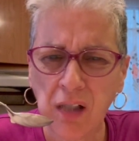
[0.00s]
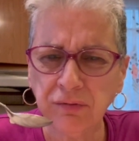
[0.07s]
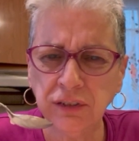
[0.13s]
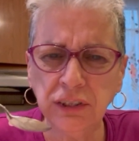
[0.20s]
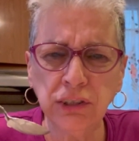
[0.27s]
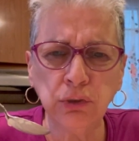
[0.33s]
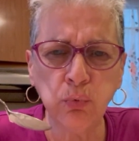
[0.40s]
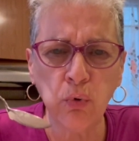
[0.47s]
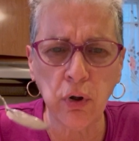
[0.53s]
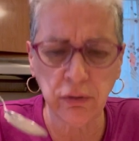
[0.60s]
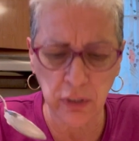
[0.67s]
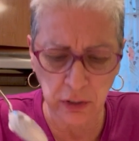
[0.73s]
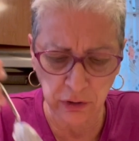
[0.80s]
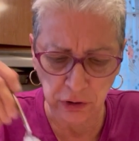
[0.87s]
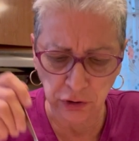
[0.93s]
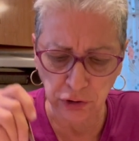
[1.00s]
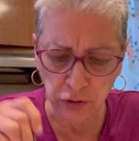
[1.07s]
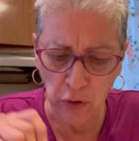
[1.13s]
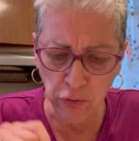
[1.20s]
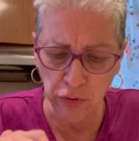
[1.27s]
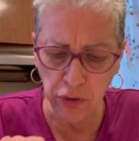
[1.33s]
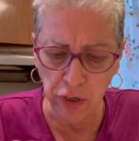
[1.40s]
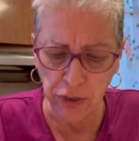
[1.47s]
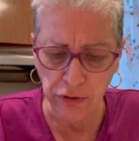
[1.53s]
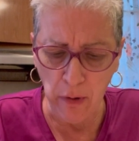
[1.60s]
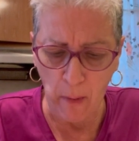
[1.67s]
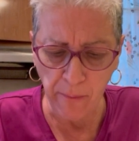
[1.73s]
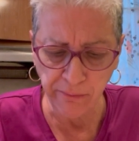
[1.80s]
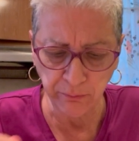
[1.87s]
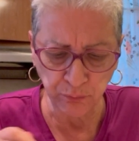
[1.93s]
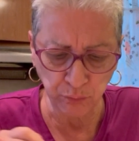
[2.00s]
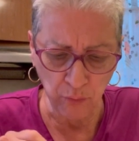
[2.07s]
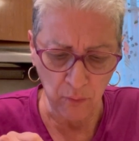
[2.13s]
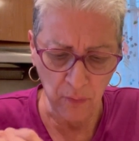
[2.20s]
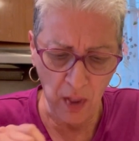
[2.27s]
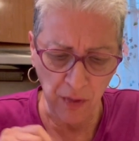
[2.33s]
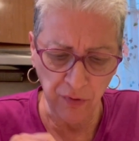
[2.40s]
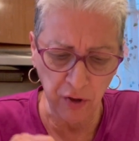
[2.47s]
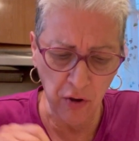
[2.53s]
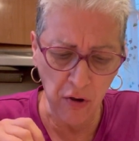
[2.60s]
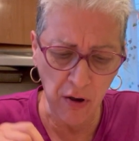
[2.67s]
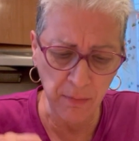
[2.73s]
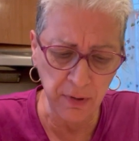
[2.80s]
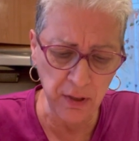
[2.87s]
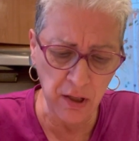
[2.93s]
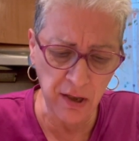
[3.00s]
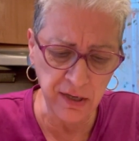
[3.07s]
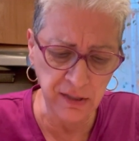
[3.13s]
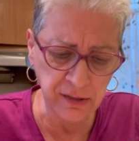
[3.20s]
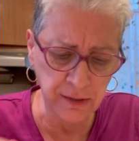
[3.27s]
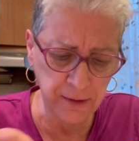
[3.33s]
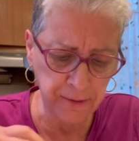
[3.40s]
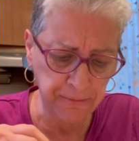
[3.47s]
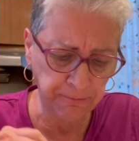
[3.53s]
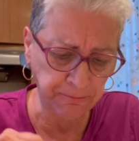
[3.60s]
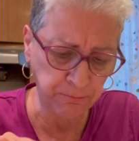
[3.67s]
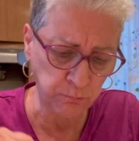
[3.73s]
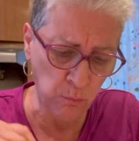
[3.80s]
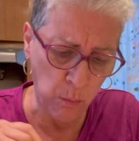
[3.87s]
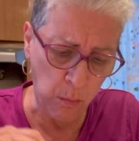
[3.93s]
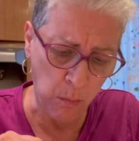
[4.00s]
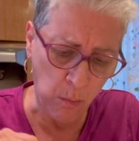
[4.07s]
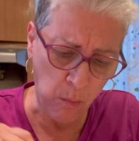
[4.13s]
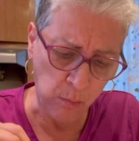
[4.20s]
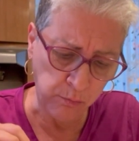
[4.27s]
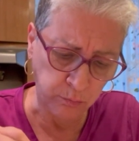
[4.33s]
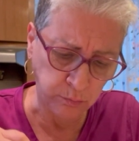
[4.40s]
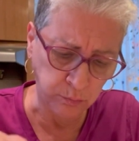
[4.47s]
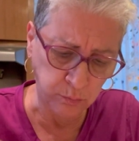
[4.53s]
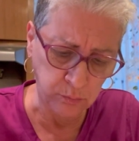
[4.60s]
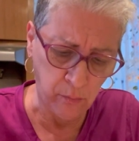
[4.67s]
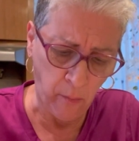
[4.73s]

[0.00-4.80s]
These walnuts are so good. Caramelized. Mmm.